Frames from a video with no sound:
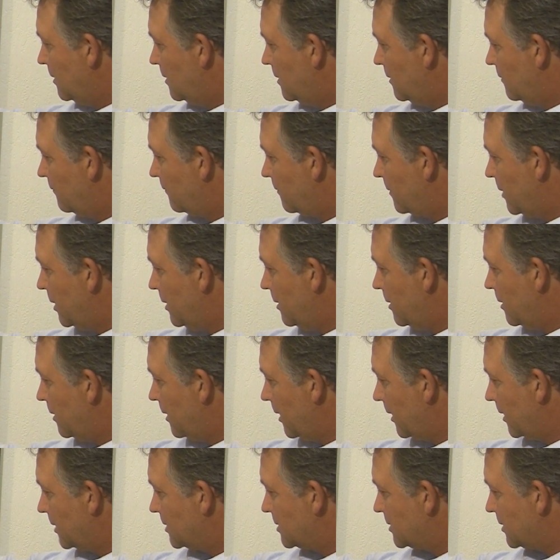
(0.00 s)
From here,
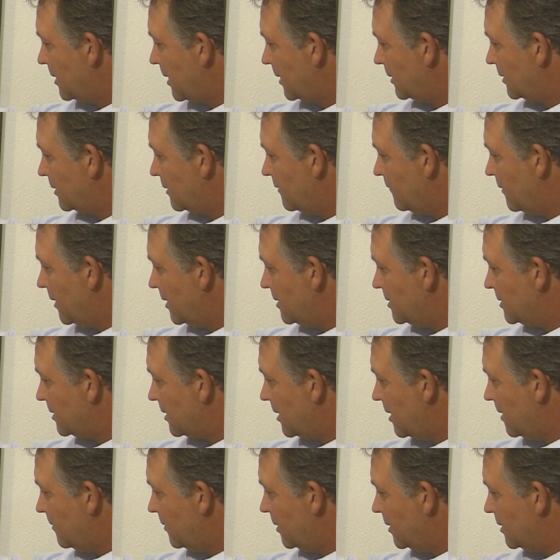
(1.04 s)
I can select the device
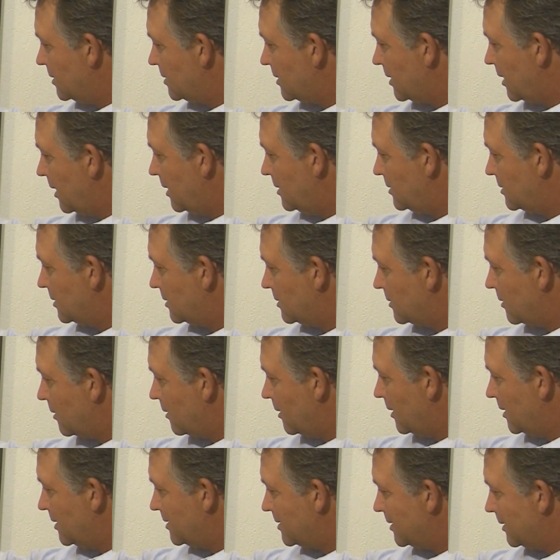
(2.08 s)
type. In this case, it's
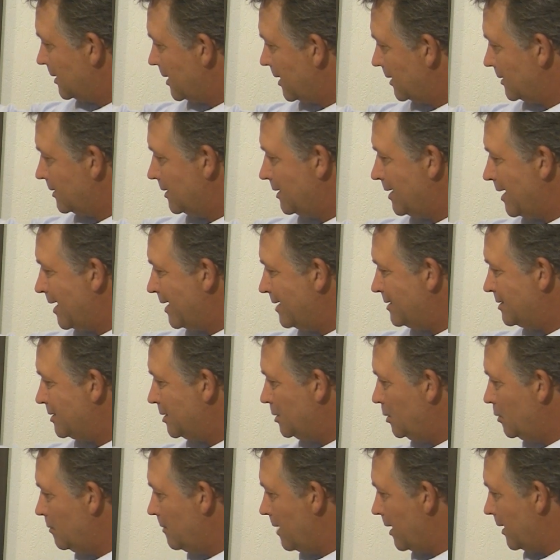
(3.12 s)
already selected
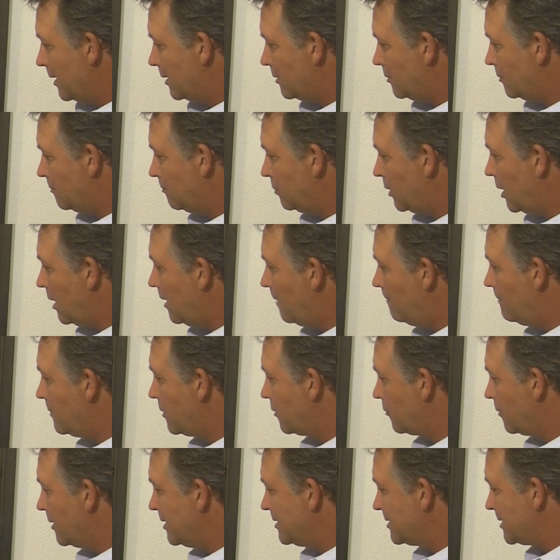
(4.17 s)
ICU Medical Plum
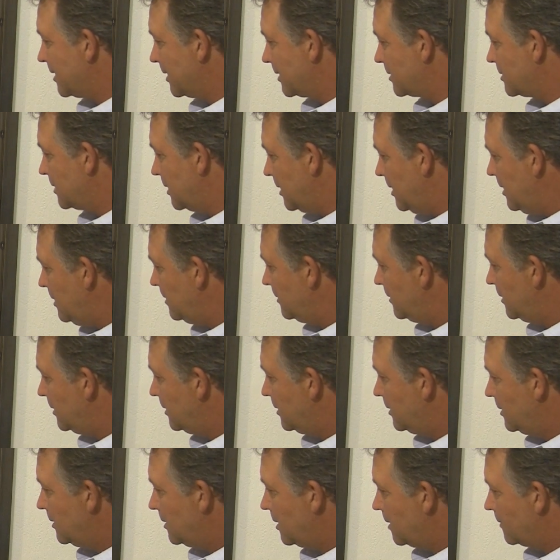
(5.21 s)
360.
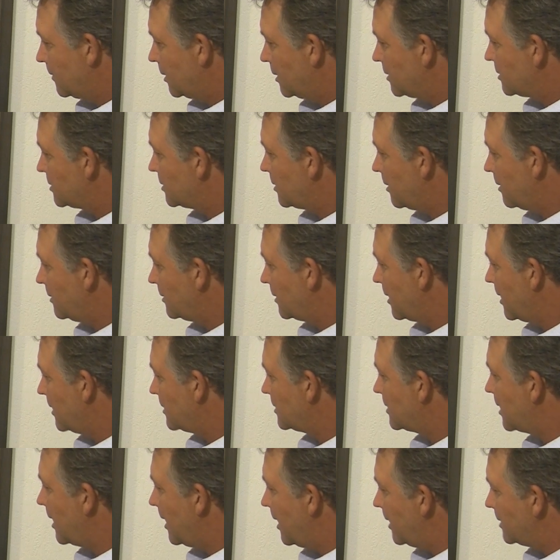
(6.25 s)
I'm going to start
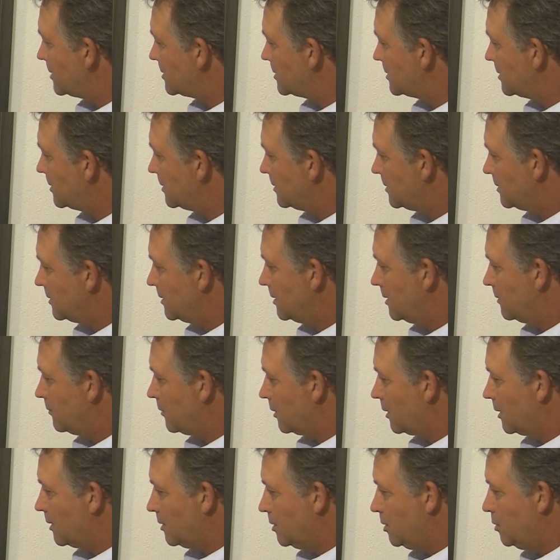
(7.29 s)
that test, and
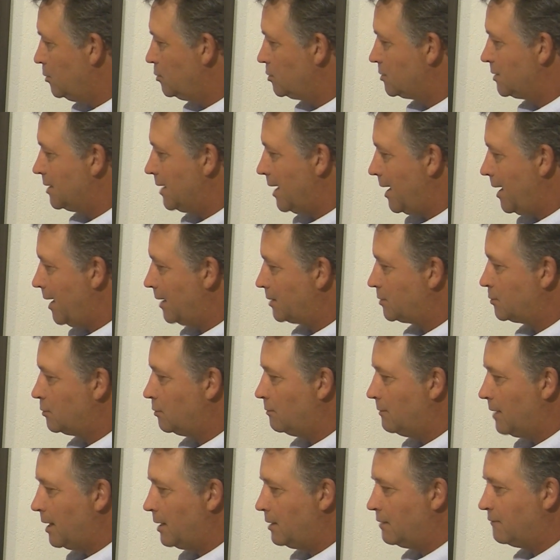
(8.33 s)
we're going to use the
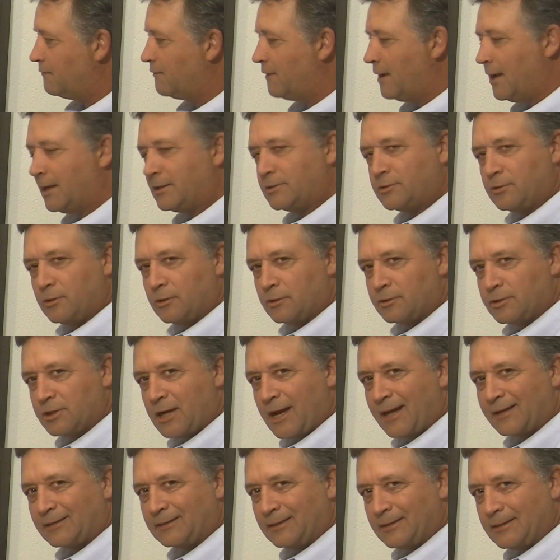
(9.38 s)
actual manufacturer
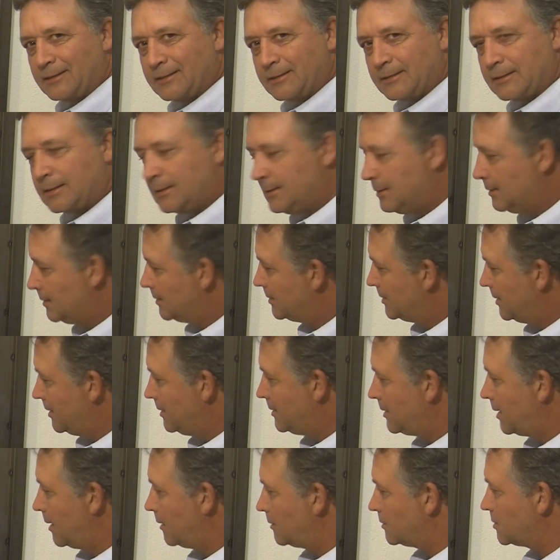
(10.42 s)
checklist,
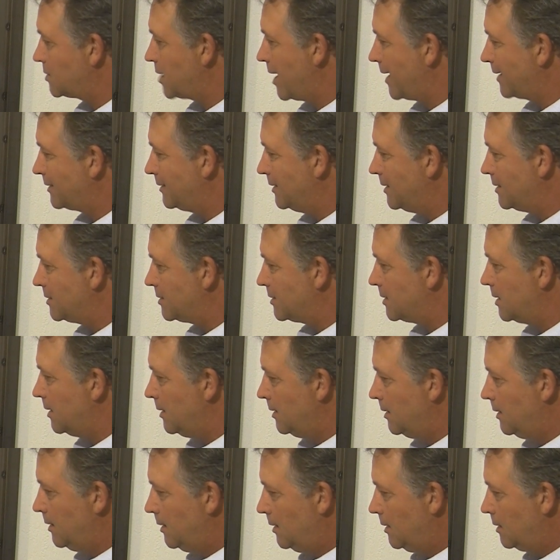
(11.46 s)
detailed checklist,
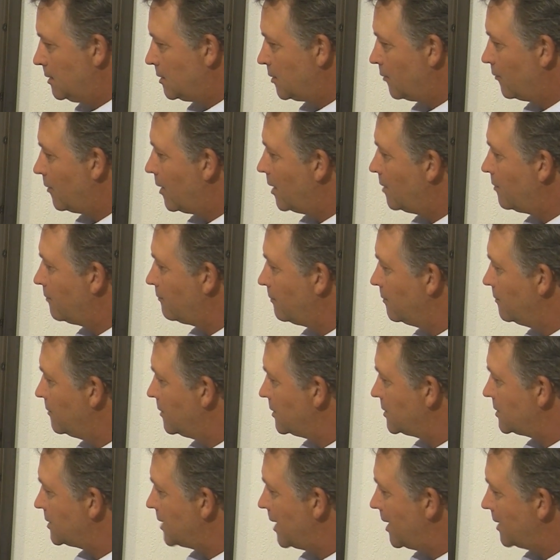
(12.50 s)
to run through
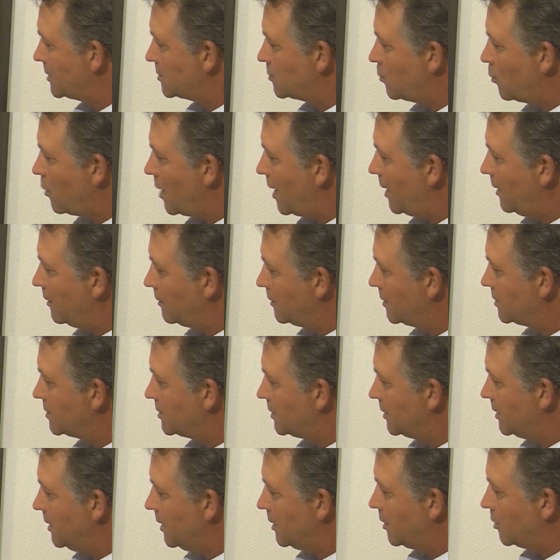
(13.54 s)
this test
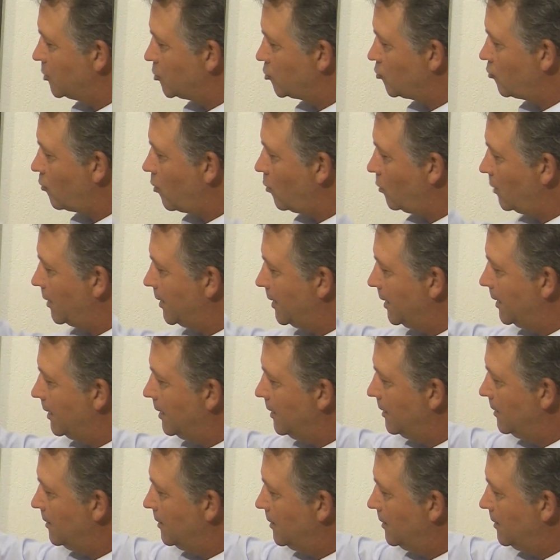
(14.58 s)
wirelessly, controlling